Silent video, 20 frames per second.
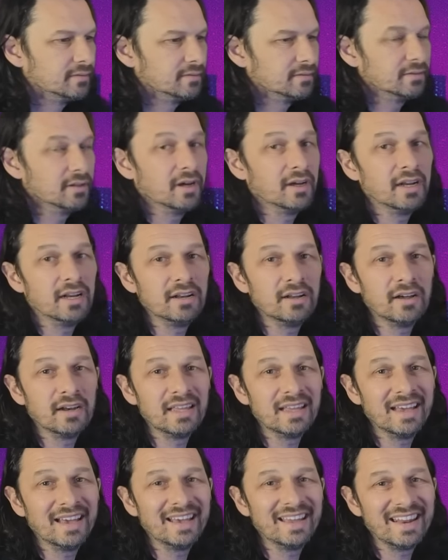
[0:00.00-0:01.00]

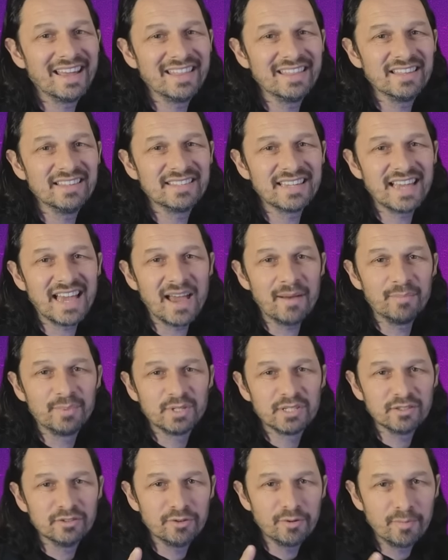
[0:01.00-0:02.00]
1998 and this
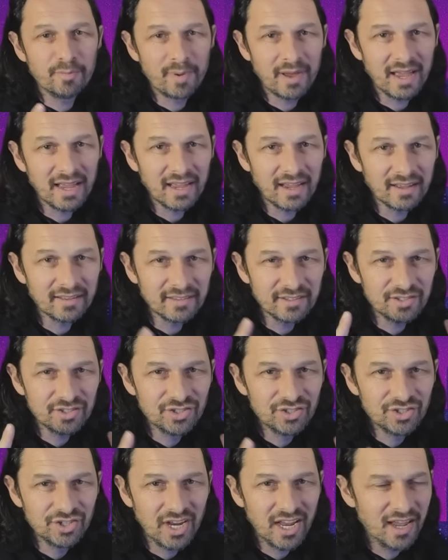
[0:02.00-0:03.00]
absolute banger, this
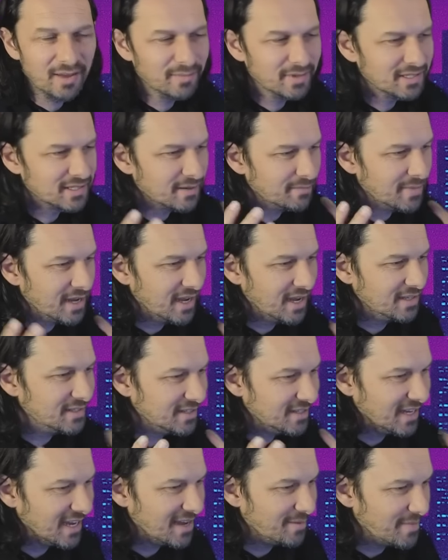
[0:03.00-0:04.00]
gem, this
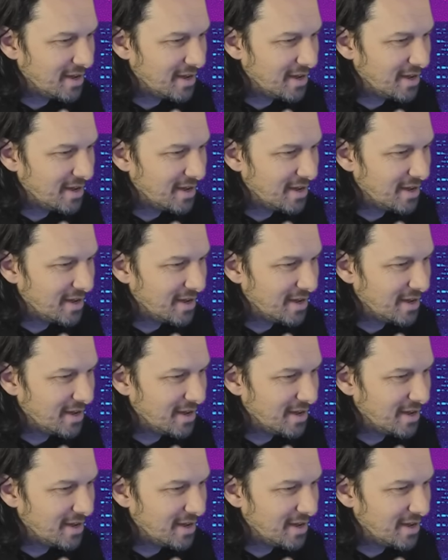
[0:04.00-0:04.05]
amazing game,